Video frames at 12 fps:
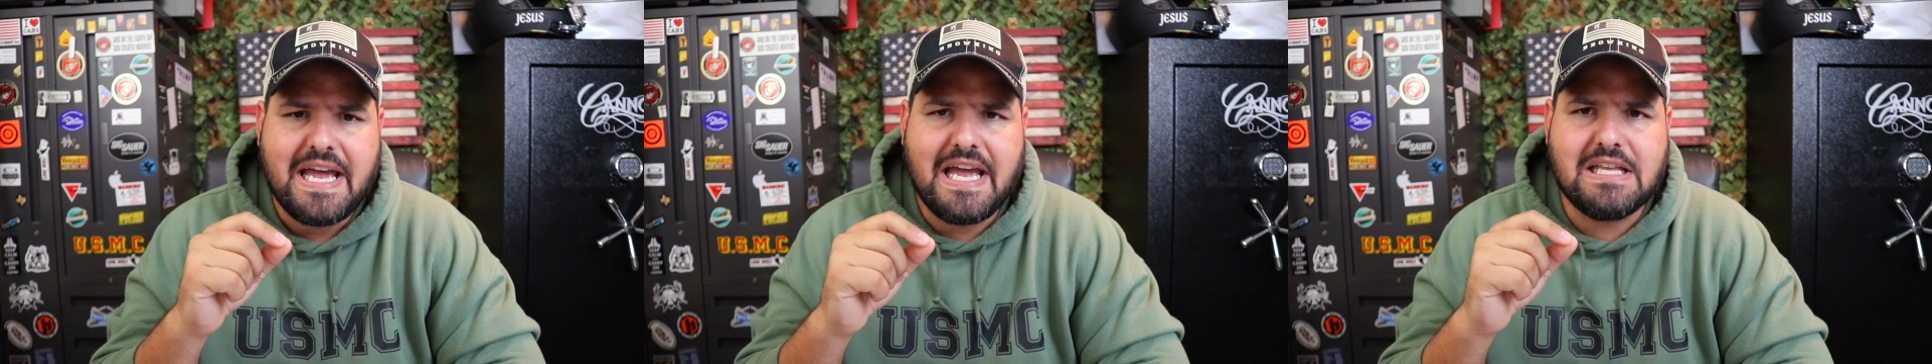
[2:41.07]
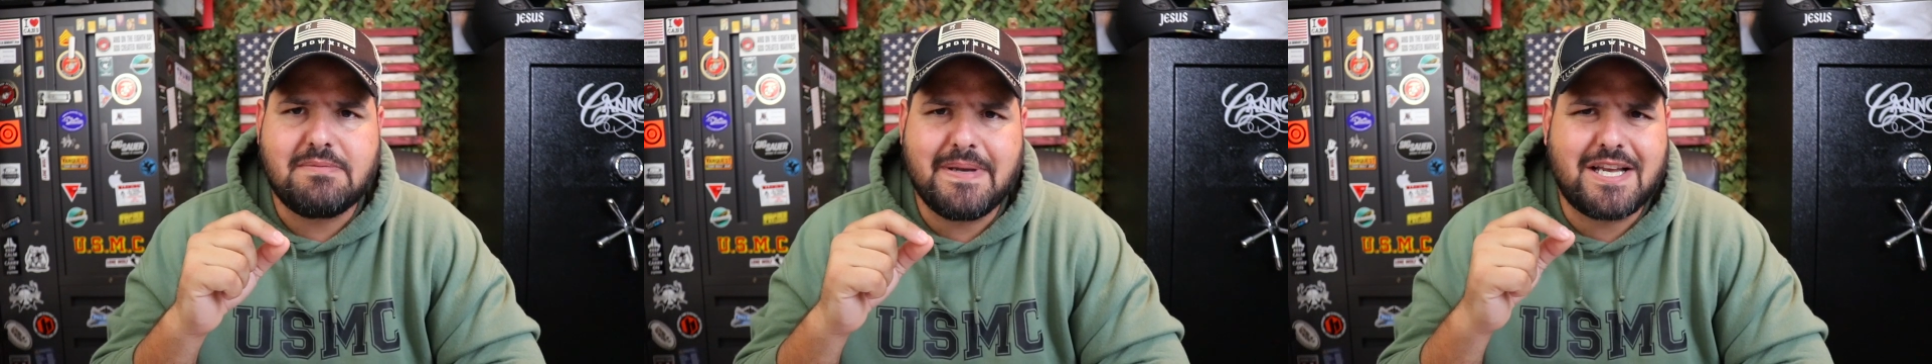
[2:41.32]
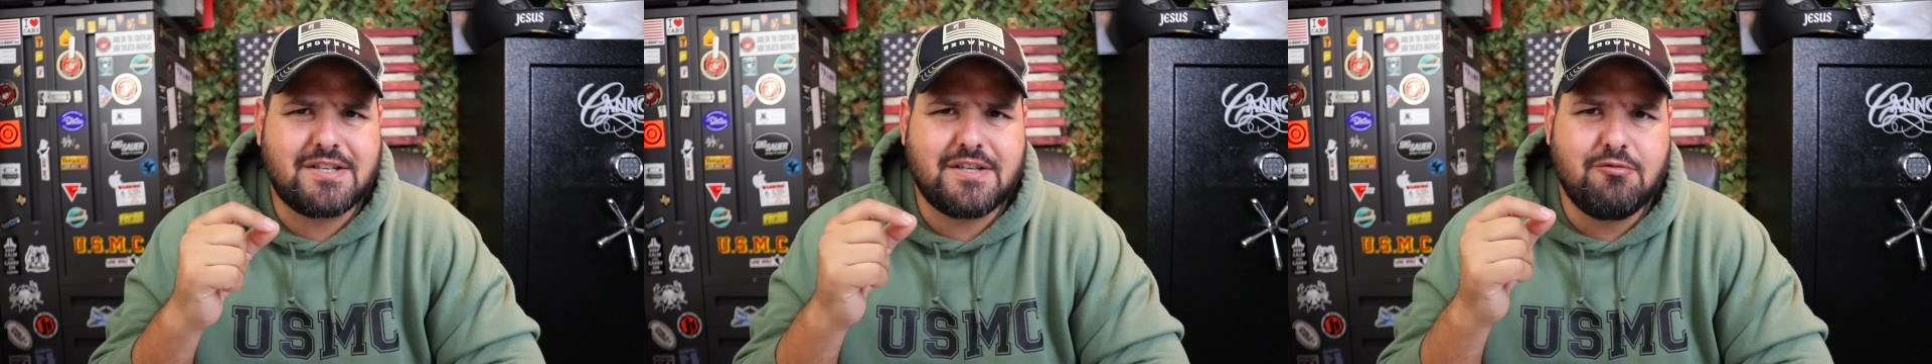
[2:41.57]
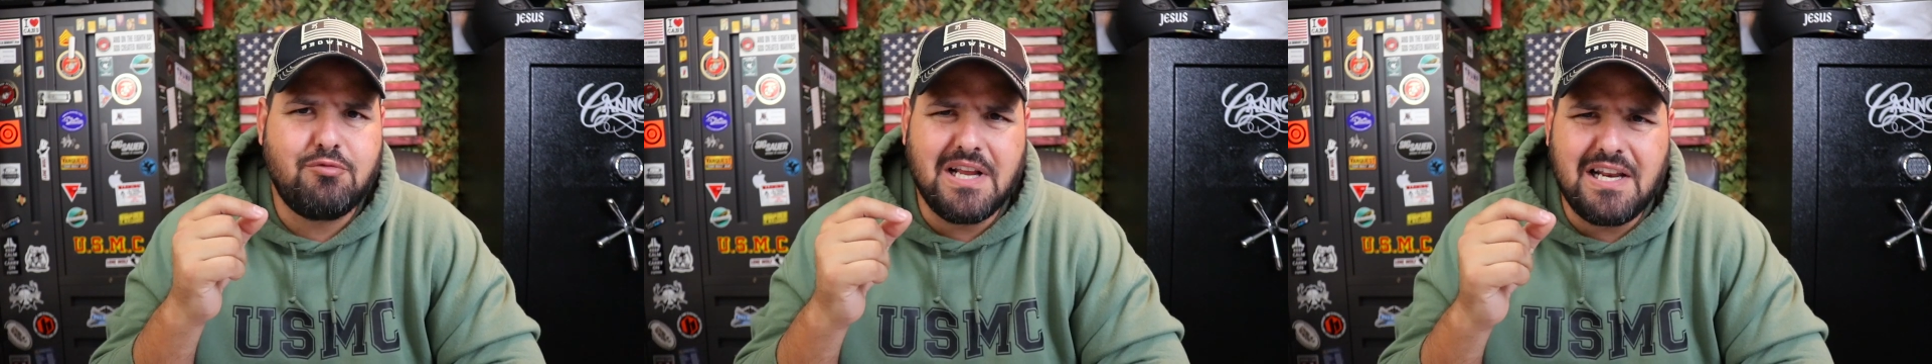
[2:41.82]
is because
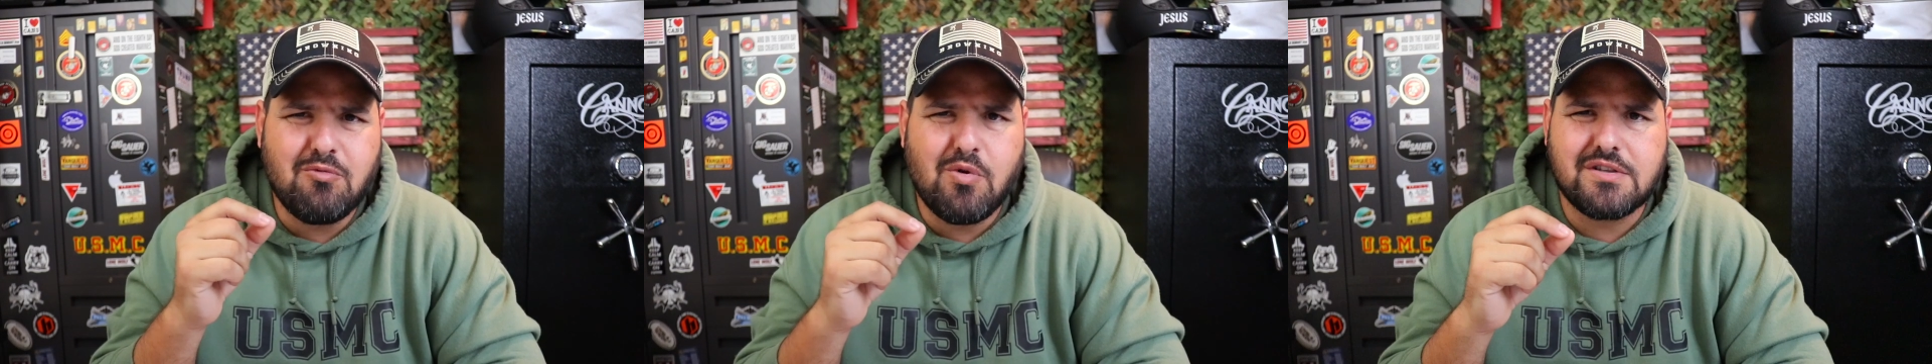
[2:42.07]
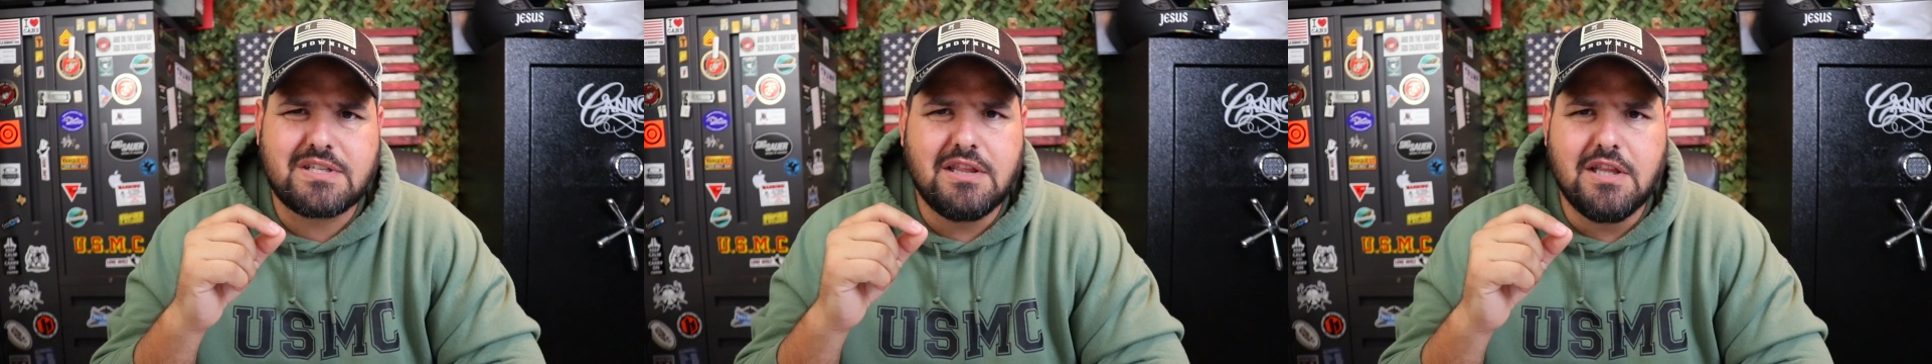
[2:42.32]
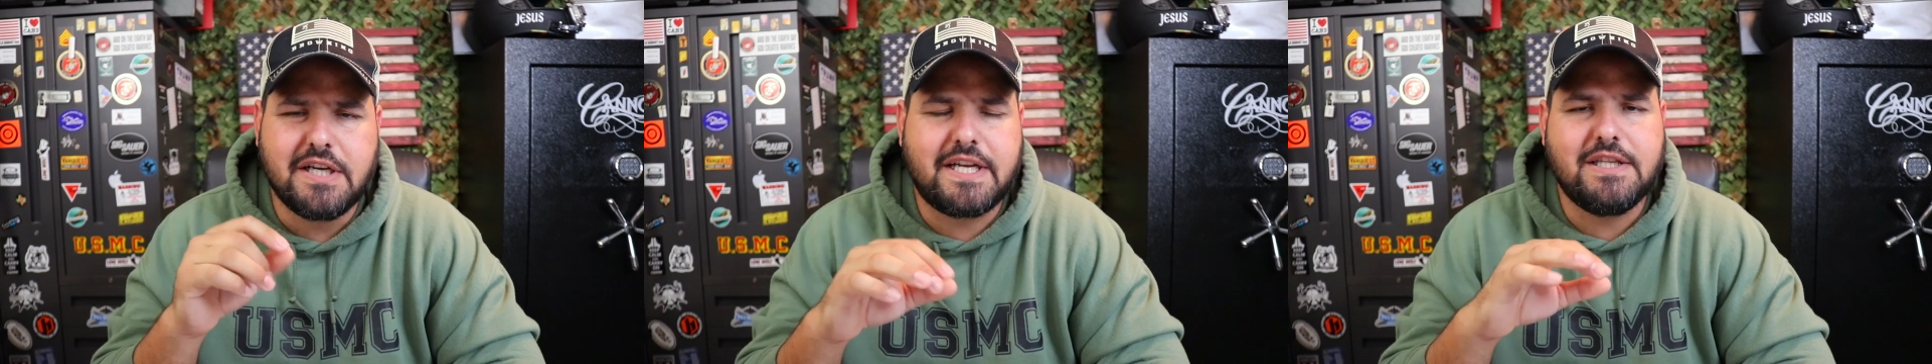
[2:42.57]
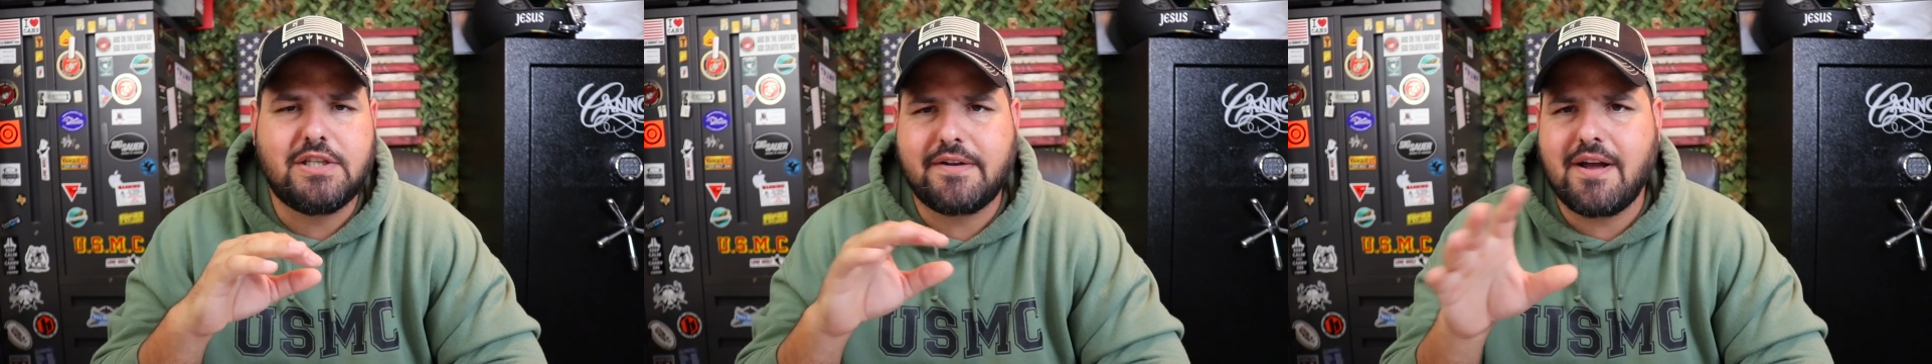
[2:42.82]
he really wasn't
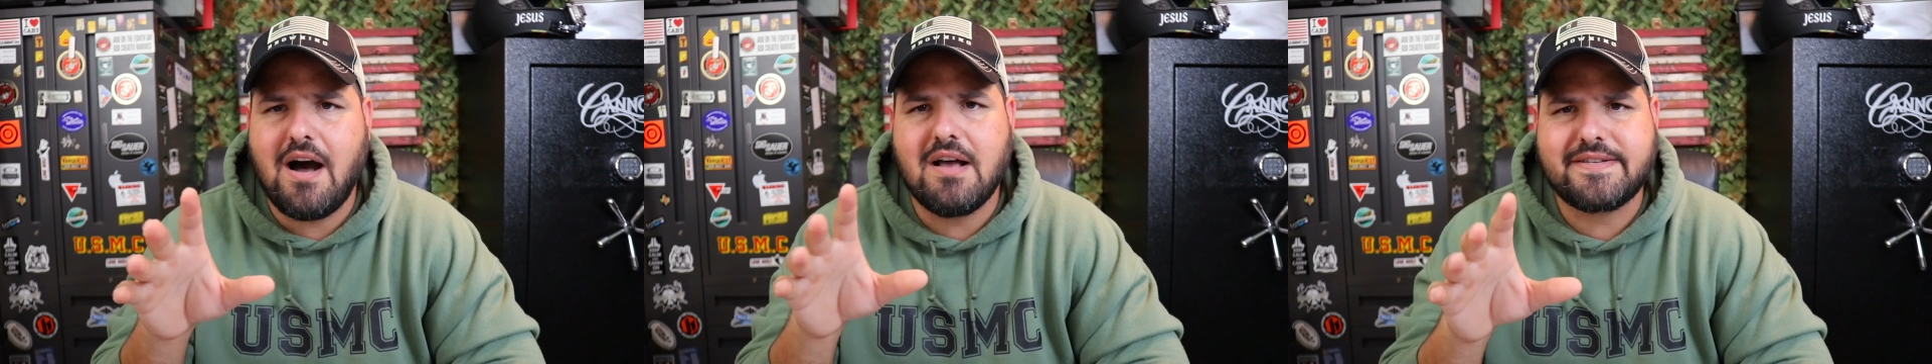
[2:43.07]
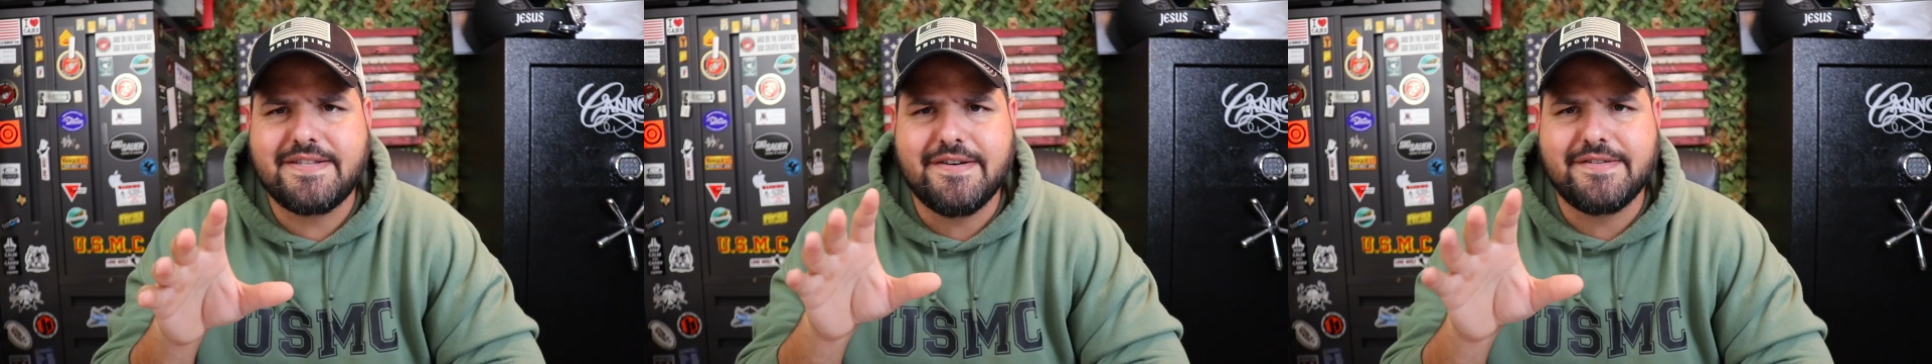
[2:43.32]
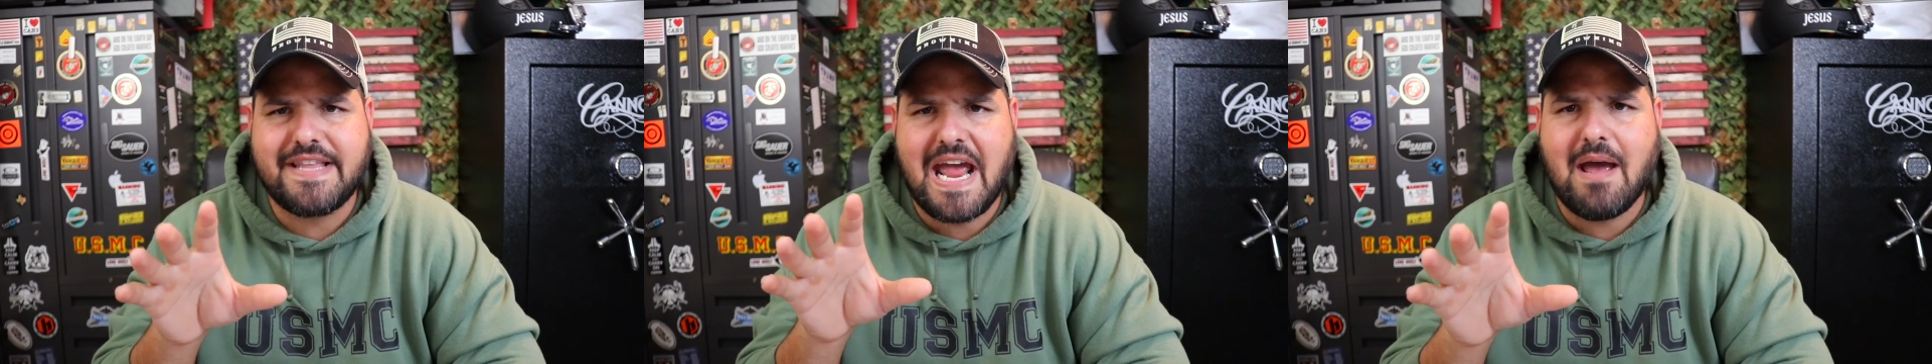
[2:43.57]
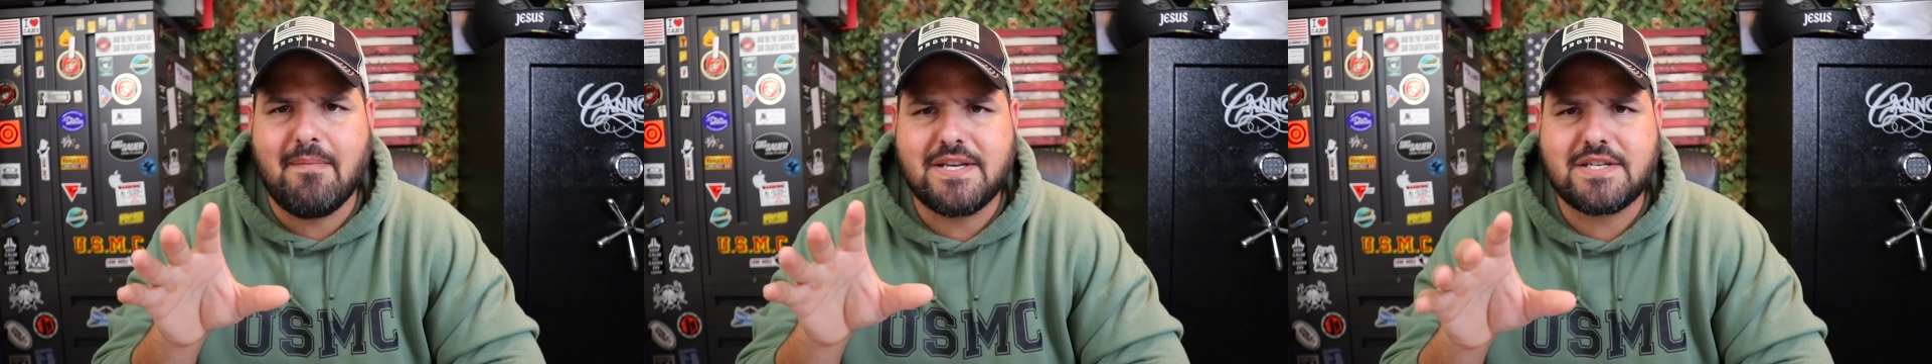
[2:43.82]
looking to cause no
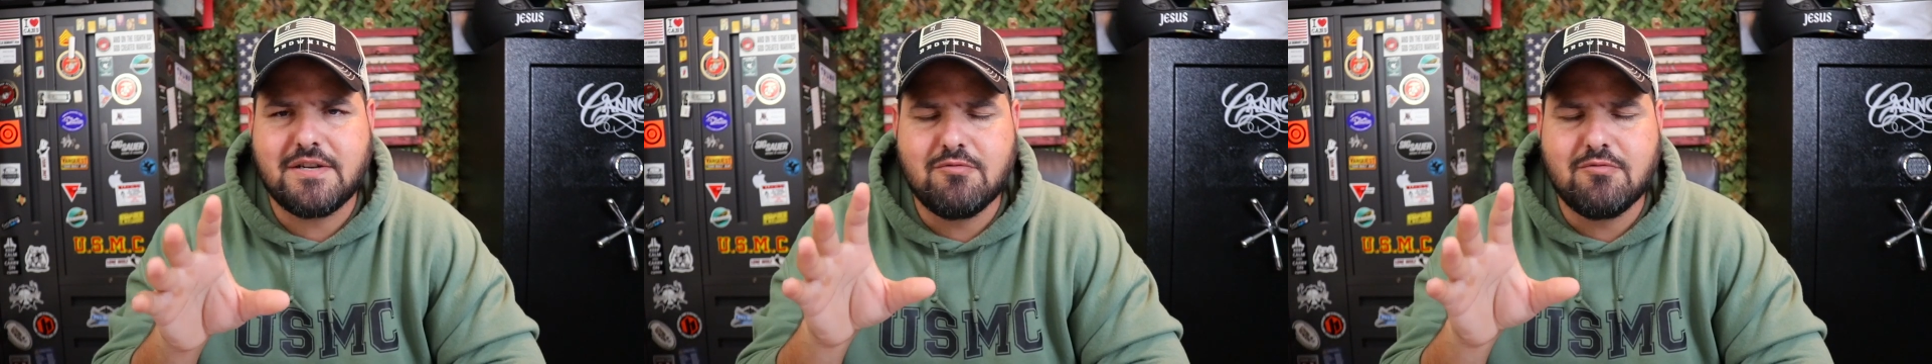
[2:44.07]
damage.